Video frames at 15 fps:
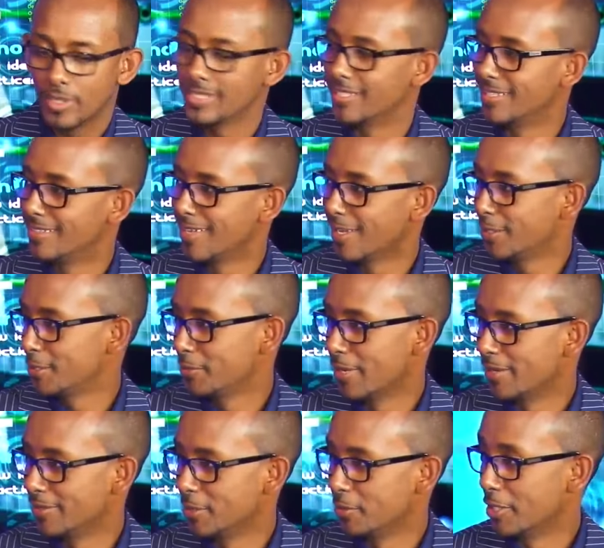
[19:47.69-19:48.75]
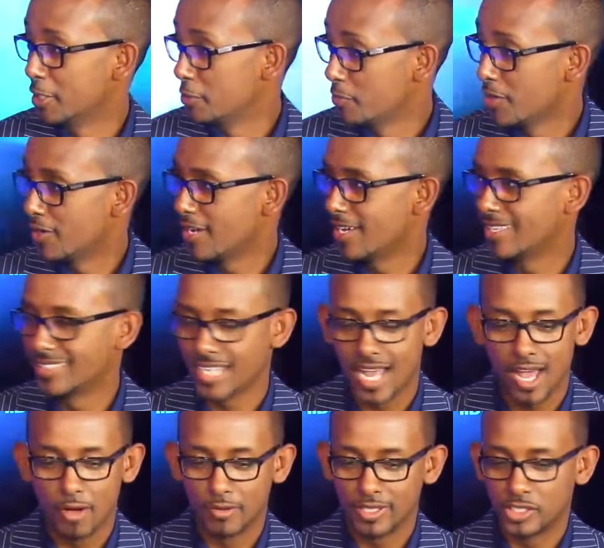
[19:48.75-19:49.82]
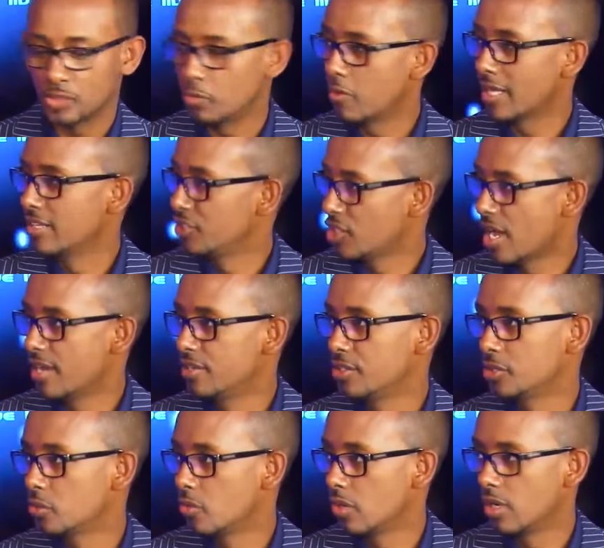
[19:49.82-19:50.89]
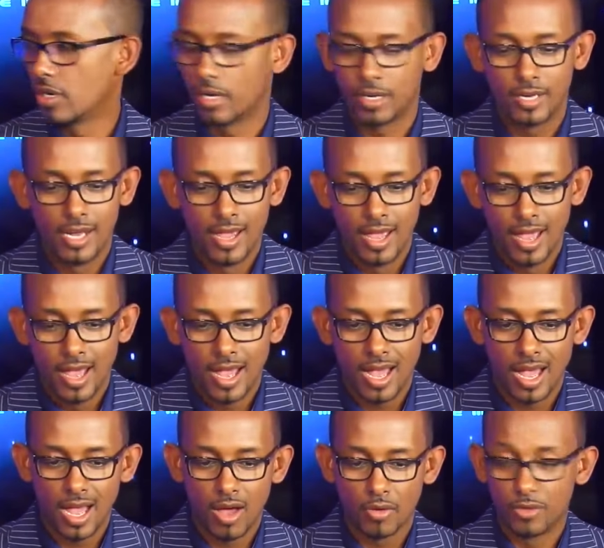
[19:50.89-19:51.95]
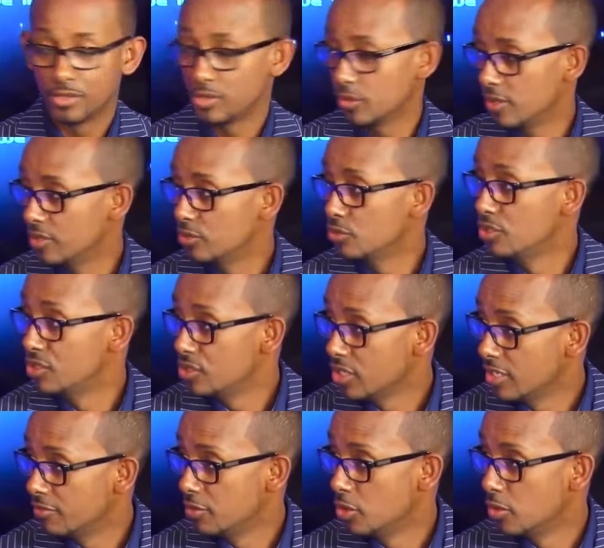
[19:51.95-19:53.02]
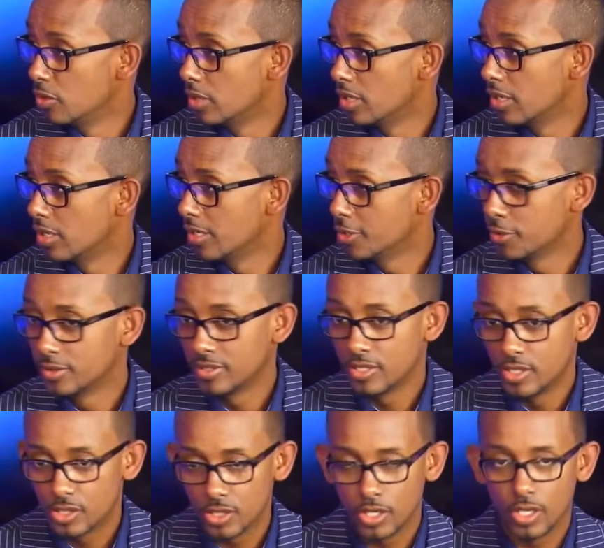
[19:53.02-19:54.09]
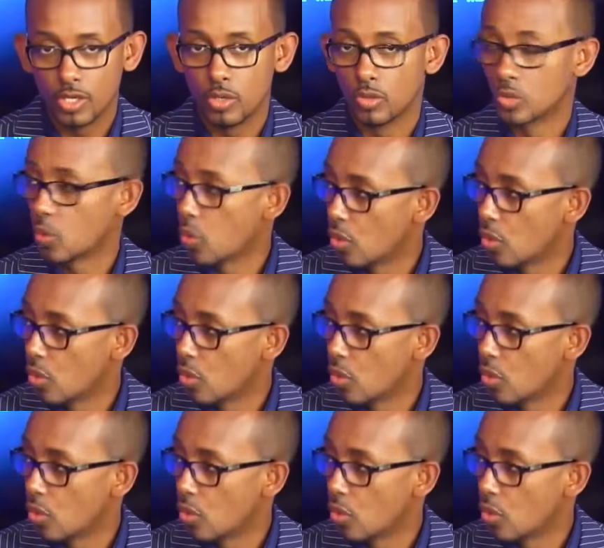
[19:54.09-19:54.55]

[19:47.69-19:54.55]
how um, was it? Tell us about your experience, how the what the challenges were, how yeah. the students received your your teaching, your